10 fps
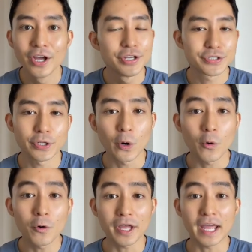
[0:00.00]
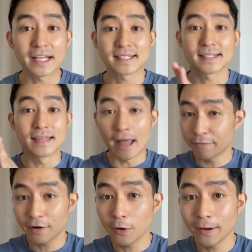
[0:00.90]
So it's
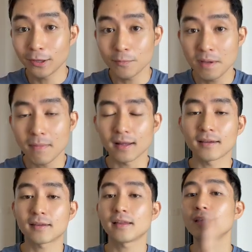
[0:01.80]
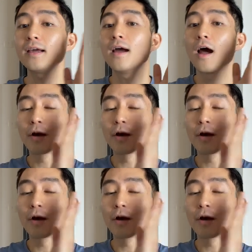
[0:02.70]
never going to be monthly,